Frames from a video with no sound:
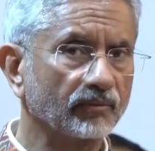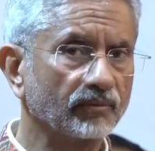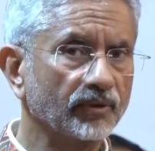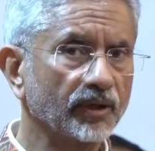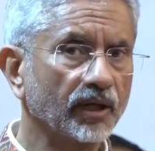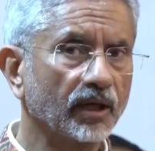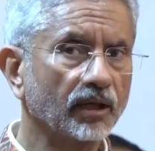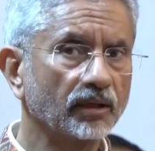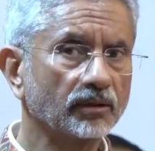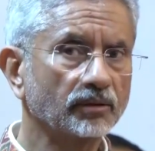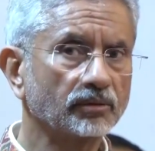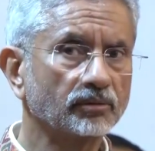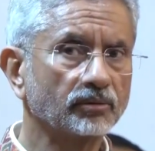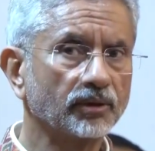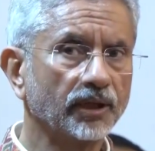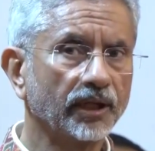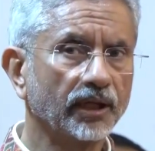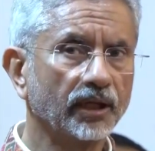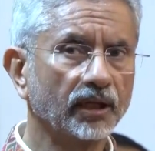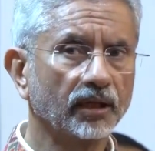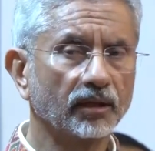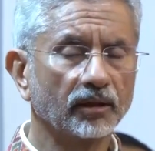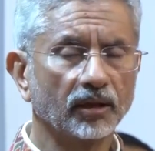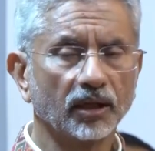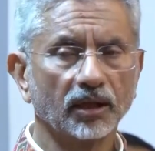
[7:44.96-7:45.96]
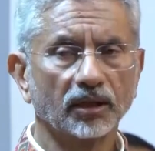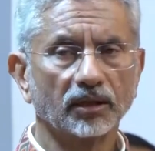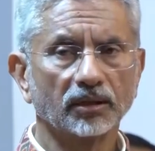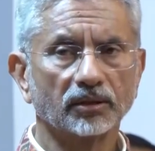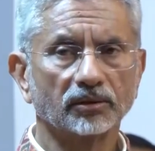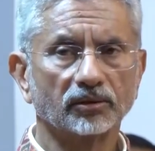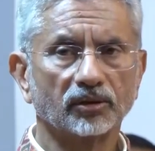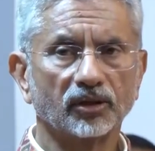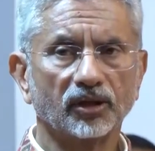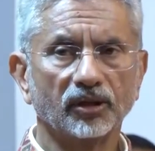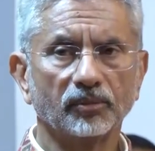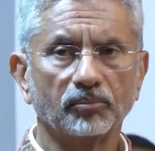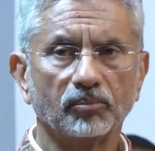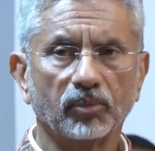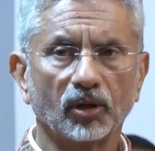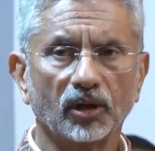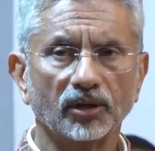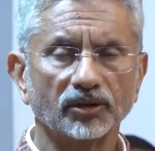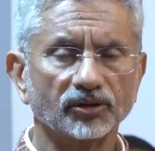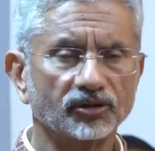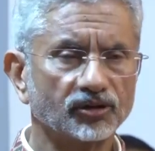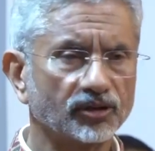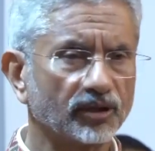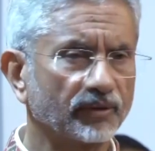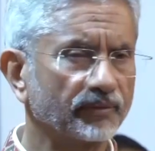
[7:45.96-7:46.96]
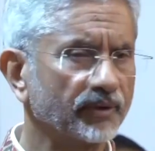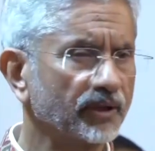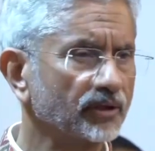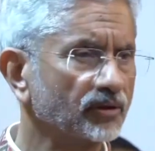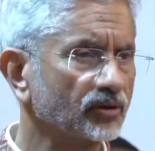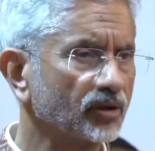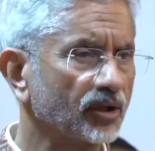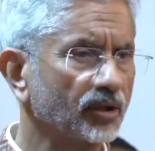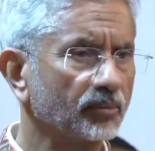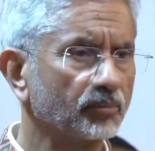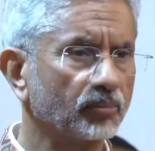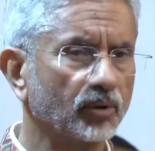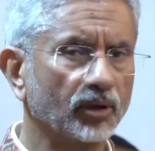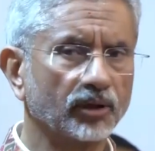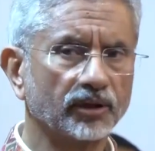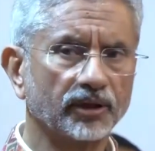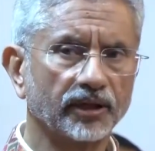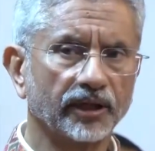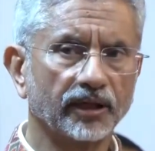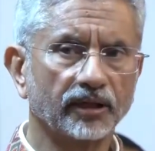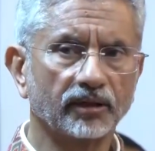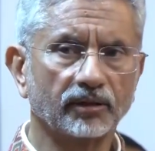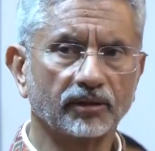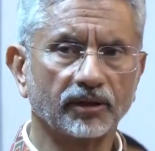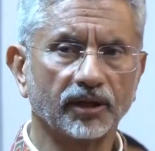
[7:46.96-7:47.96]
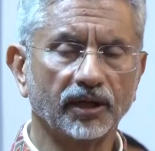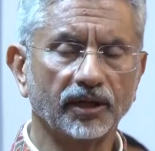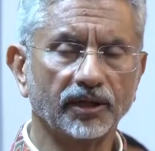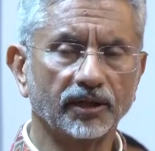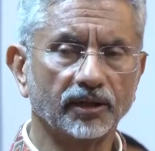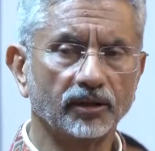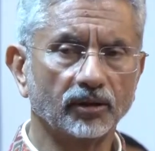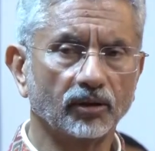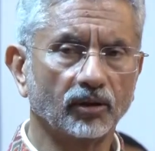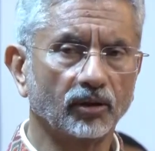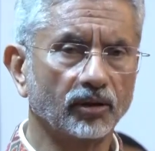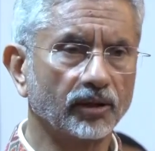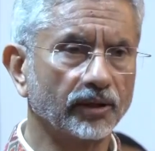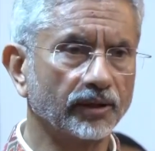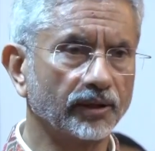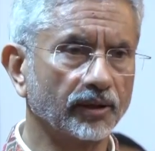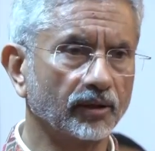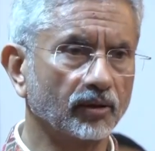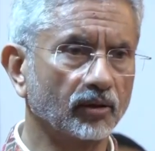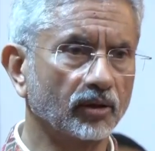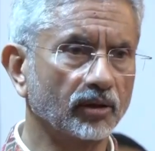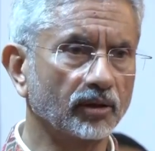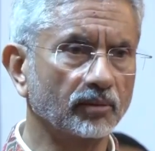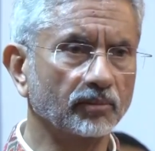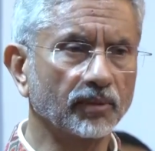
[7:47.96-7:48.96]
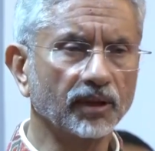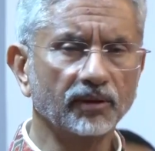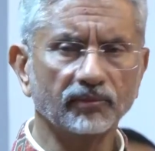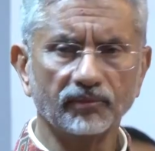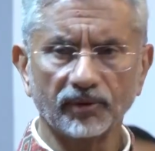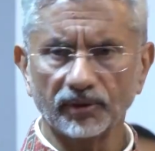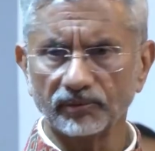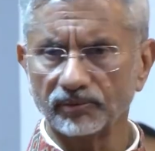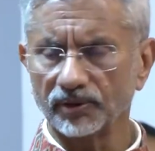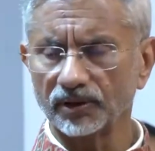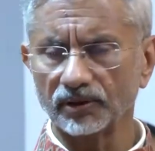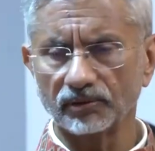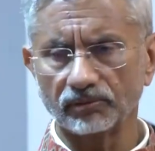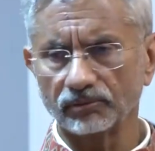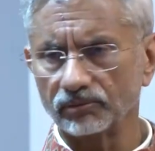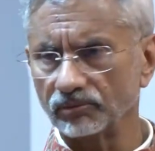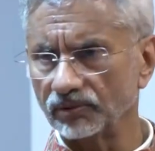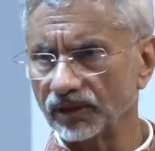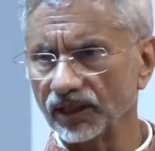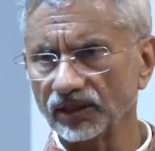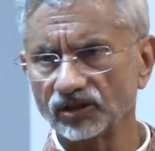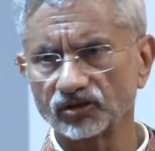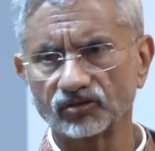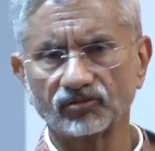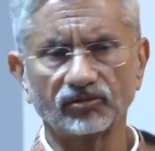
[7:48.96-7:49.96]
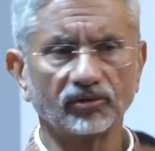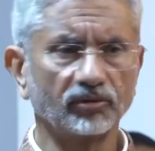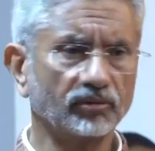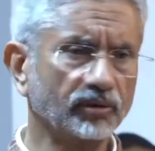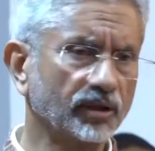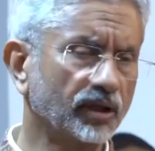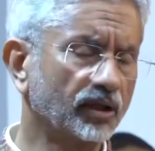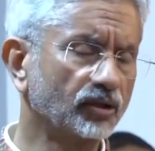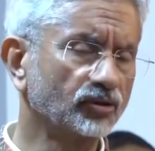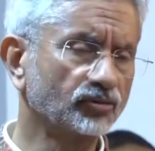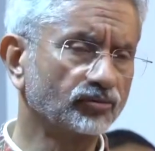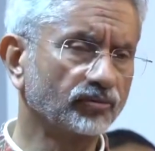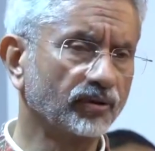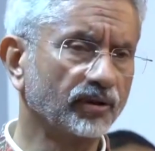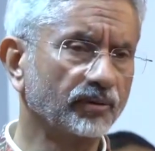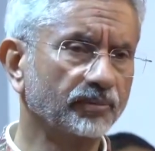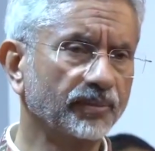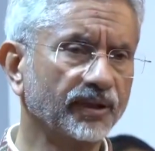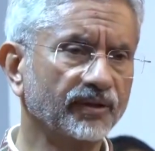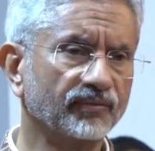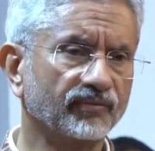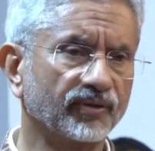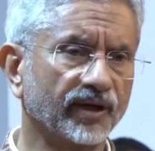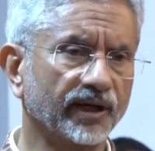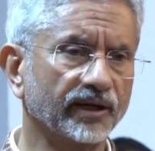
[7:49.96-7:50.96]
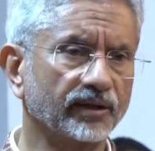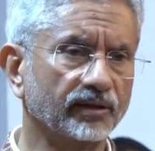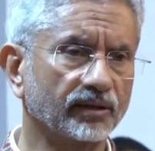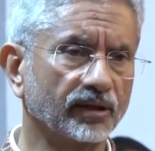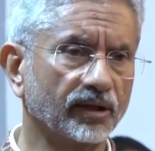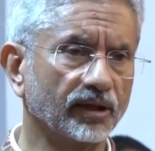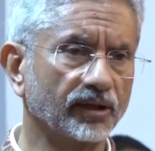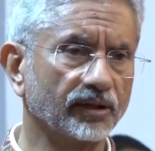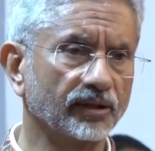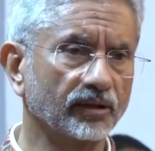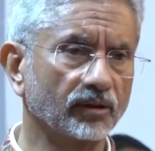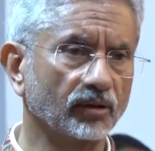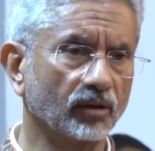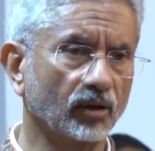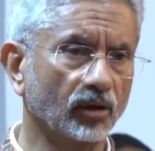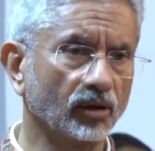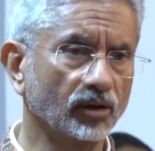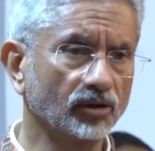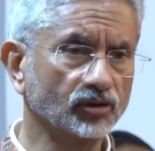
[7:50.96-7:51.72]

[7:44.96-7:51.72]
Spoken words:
we are today 3.7, 3.8 trillion dollar economy. We will, next few years will be $5 trillion.